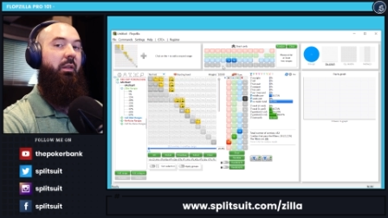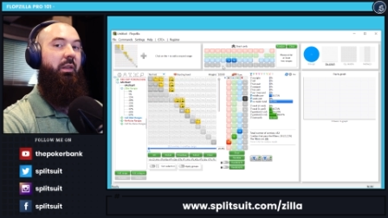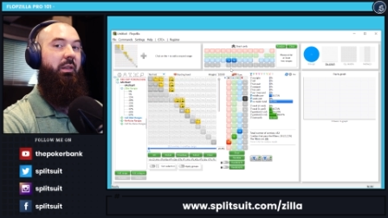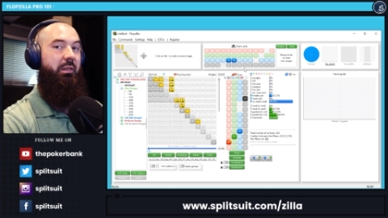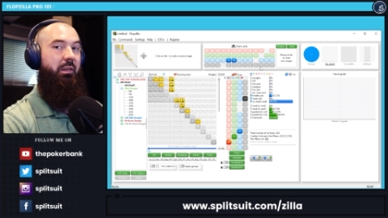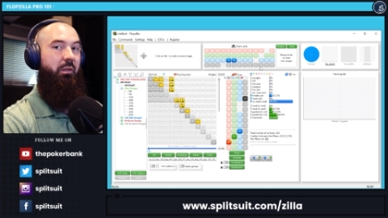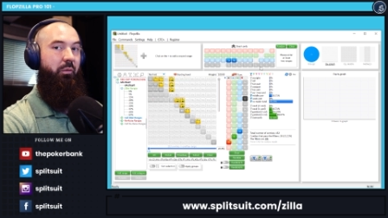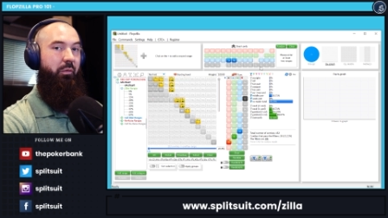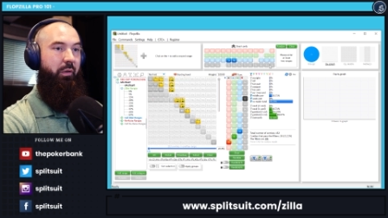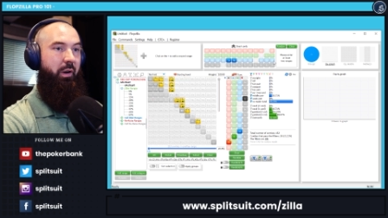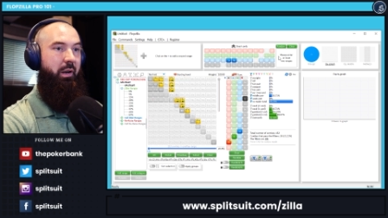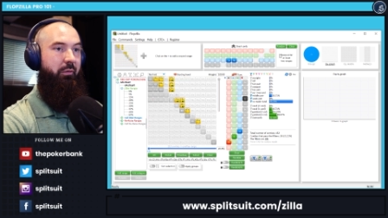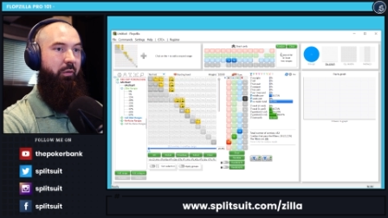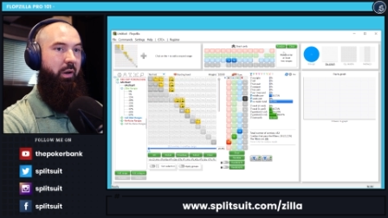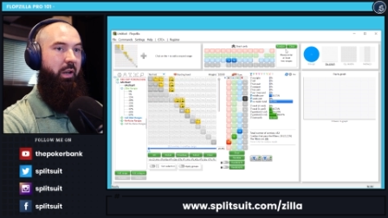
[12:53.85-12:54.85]
This is
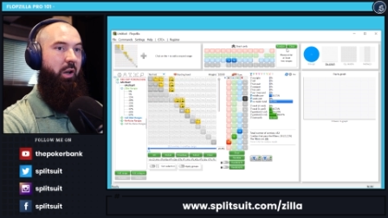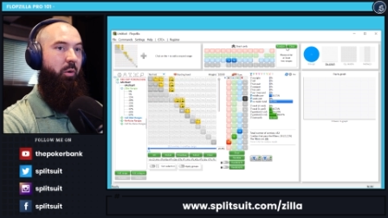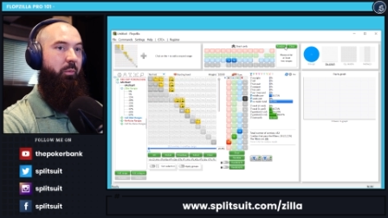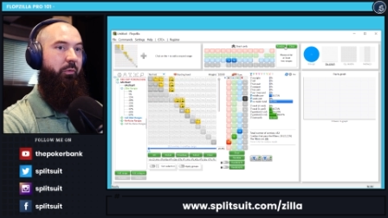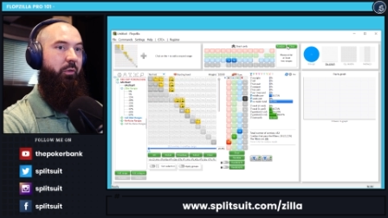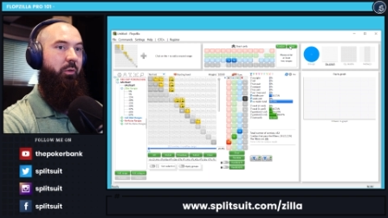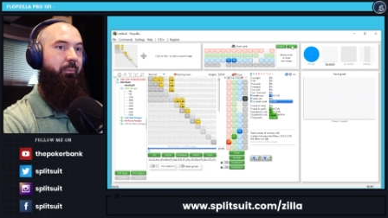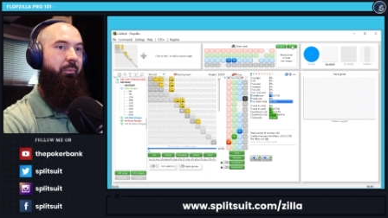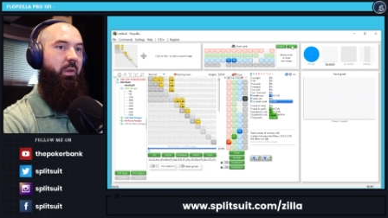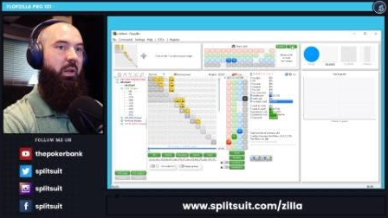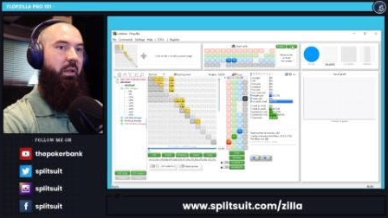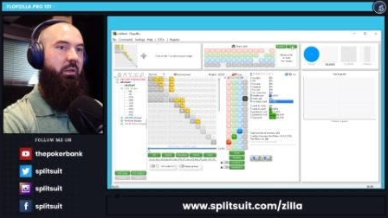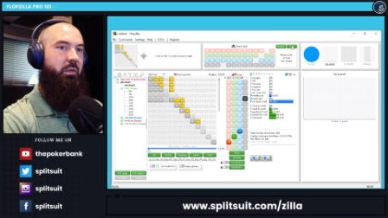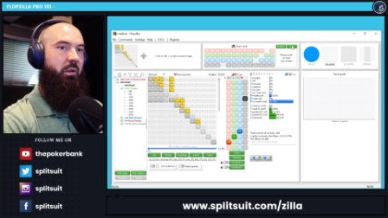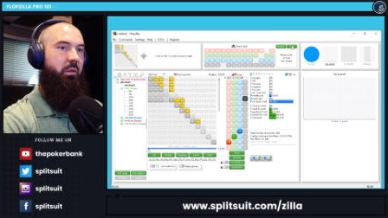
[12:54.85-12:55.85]
very, very helpful.
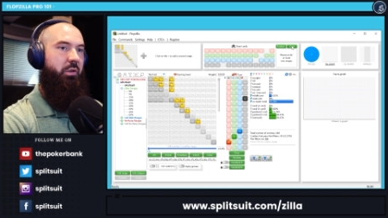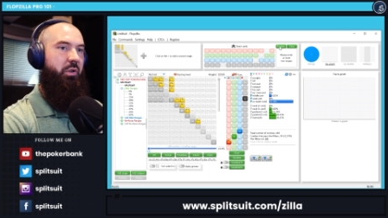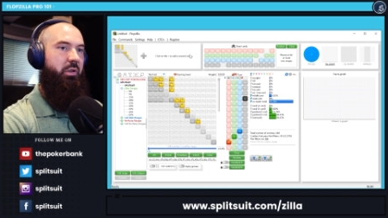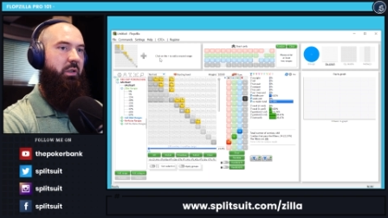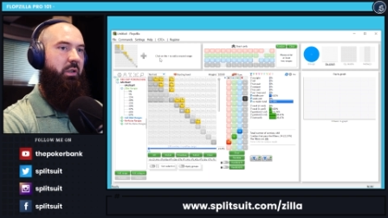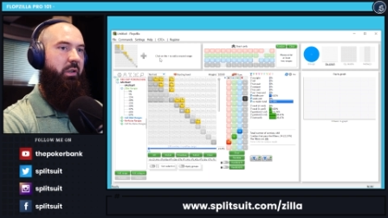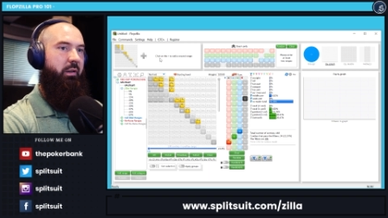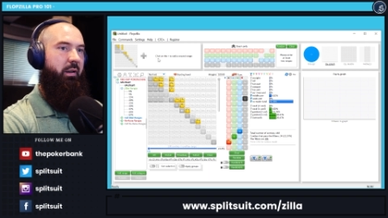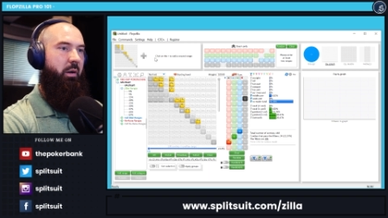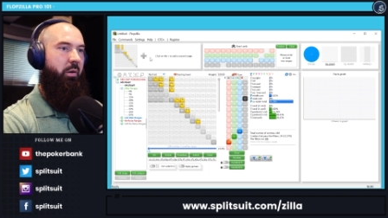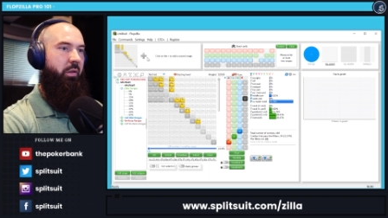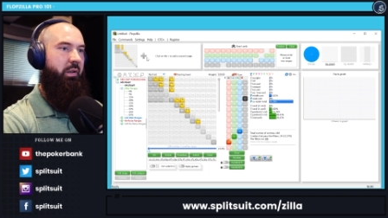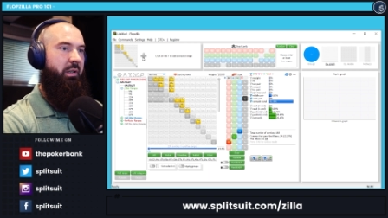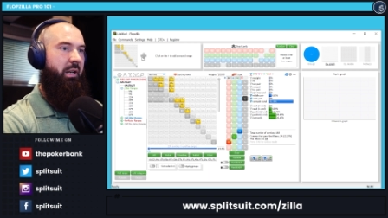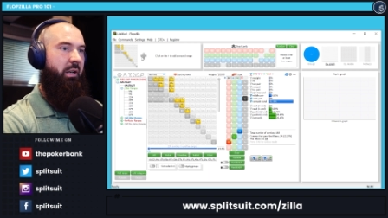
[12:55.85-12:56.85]
So let's just clear out the dead